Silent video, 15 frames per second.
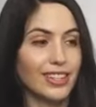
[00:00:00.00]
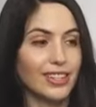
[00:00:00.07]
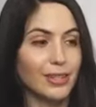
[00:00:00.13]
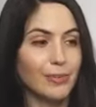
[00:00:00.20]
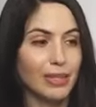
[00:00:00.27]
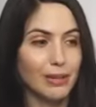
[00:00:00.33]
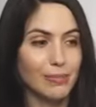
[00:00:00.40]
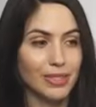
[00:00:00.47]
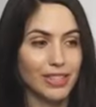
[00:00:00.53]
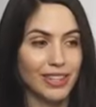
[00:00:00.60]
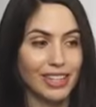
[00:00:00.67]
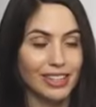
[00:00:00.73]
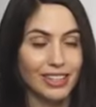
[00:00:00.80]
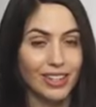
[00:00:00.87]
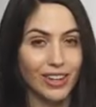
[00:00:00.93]
Sometimes
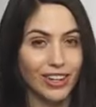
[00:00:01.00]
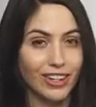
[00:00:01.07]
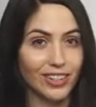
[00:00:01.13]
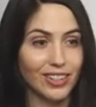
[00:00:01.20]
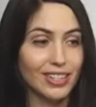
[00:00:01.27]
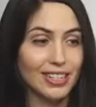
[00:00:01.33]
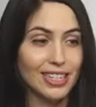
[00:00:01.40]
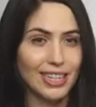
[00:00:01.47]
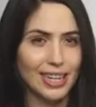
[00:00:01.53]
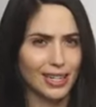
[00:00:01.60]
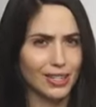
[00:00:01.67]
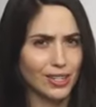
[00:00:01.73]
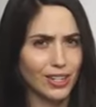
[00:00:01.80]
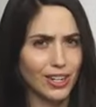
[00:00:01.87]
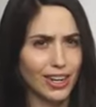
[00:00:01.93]
that's called
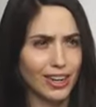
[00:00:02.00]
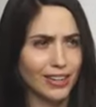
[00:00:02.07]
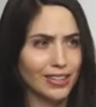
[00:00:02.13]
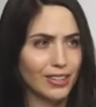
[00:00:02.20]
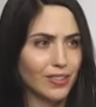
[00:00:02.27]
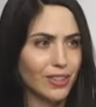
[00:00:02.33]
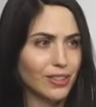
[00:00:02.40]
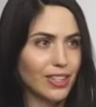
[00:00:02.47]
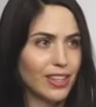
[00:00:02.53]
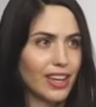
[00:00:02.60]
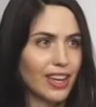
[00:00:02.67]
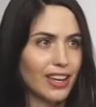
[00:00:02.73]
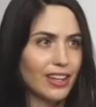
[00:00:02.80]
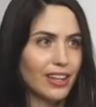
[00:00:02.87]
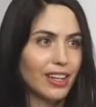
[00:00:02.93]
dh dx if you see
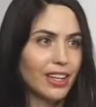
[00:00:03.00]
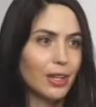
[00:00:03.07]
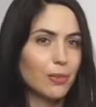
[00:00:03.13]
that.